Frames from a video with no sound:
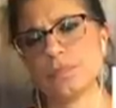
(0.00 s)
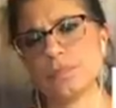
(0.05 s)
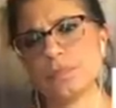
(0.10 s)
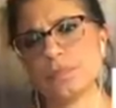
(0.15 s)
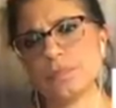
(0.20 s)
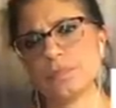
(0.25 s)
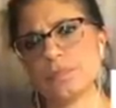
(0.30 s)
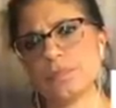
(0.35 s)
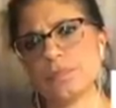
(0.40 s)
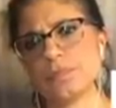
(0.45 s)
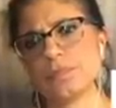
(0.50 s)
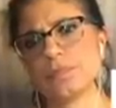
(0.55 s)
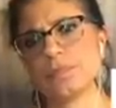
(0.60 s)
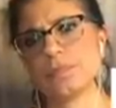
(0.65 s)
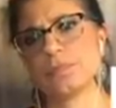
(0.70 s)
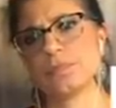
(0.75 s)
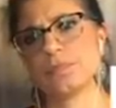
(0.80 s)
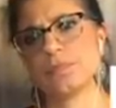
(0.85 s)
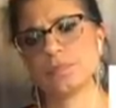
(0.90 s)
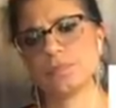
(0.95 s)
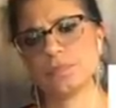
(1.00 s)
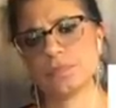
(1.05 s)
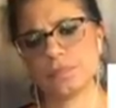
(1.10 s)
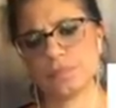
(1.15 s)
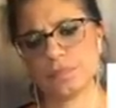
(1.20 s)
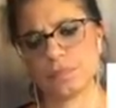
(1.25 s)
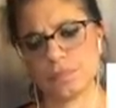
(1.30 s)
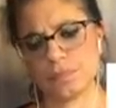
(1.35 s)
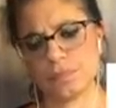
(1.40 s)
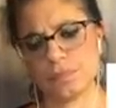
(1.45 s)

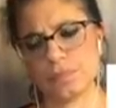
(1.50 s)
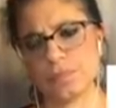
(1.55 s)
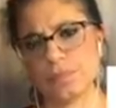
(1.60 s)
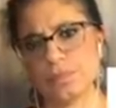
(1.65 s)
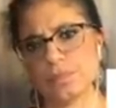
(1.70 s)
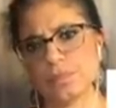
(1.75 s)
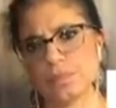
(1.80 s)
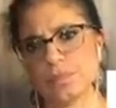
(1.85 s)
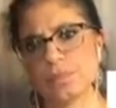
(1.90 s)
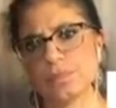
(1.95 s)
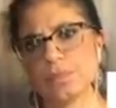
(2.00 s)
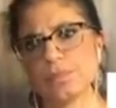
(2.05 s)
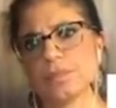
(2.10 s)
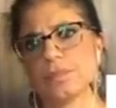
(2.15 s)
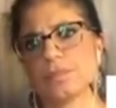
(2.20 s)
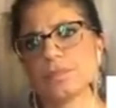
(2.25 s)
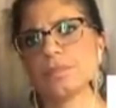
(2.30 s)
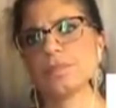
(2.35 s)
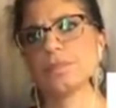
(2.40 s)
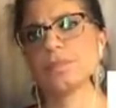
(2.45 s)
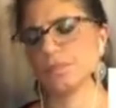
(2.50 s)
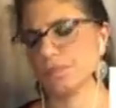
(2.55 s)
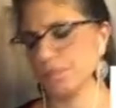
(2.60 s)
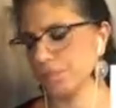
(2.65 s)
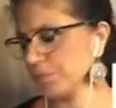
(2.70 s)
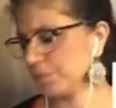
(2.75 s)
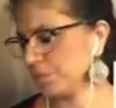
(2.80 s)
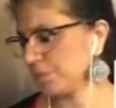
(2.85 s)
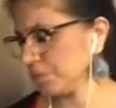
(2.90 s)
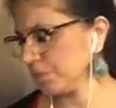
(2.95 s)

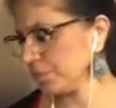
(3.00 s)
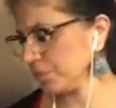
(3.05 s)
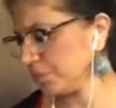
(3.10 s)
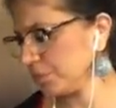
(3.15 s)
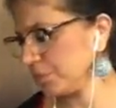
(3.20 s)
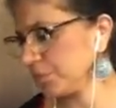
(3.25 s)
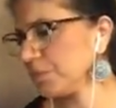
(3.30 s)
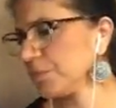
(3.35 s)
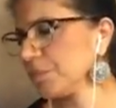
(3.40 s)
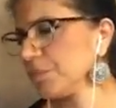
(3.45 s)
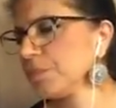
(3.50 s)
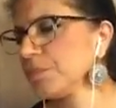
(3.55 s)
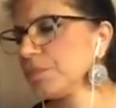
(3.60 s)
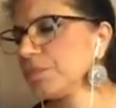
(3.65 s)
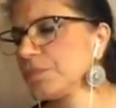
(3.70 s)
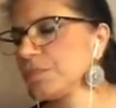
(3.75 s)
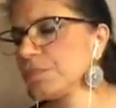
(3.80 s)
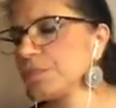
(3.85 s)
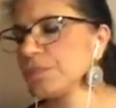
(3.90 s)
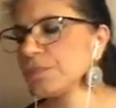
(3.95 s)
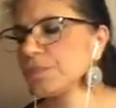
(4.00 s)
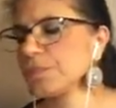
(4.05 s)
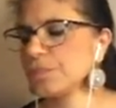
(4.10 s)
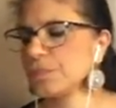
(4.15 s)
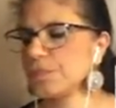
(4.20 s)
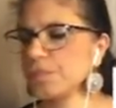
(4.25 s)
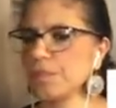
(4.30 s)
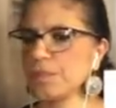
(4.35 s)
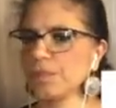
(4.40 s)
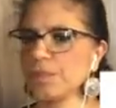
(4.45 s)

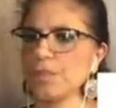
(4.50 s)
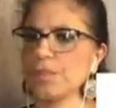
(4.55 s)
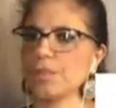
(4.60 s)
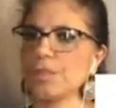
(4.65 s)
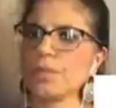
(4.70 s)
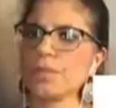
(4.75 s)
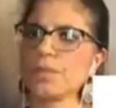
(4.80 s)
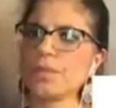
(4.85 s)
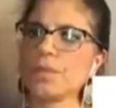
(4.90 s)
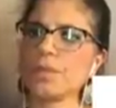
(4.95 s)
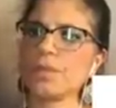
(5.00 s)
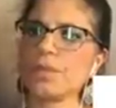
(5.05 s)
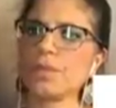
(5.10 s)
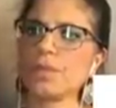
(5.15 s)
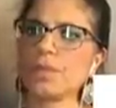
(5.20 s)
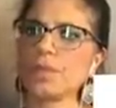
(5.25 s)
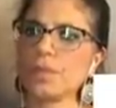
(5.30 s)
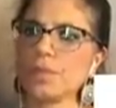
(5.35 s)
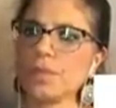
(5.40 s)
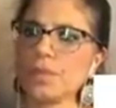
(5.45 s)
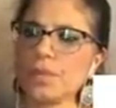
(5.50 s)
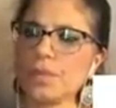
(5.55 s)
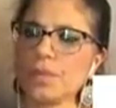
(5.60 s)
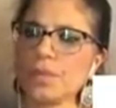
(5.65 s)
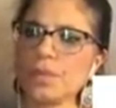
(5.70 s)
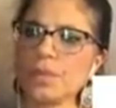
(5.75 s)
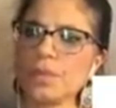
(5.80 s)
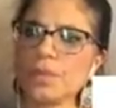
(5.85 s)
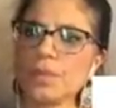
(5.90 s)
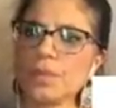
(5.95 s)

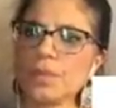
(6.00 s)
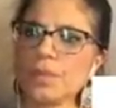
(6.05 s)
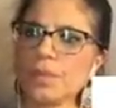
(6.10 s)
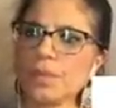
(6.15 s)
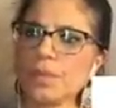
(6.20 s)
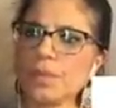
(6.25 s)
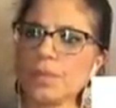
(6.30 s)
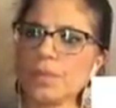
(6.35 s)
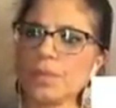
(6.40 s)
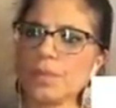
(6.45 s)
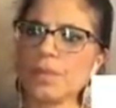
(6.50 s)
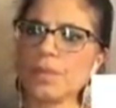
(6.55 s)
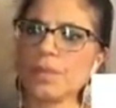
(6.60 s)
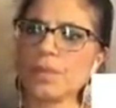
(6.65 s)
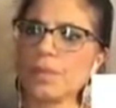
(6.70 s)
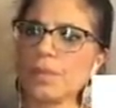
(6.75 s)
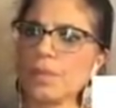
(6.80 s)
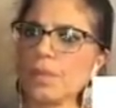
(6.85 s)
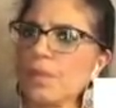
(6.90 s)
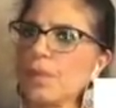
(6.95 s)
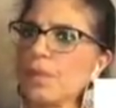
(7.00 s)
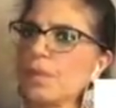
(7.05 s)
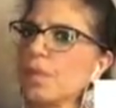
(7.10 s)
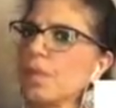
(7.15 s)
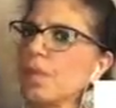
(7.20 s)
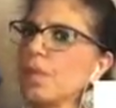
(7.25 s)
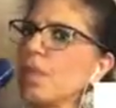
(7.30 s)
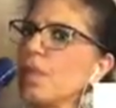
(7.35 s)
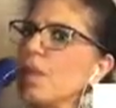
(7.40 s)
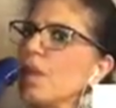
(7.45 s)

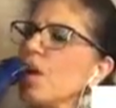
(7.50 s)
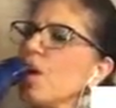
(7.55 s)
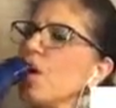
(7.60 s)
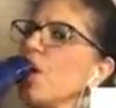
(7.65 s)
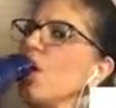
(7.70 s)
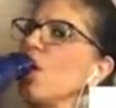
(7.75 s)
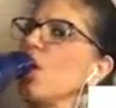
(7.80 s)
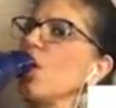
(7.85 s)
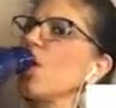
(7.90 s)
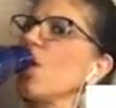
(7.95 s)
No words are spoken by the person on screen.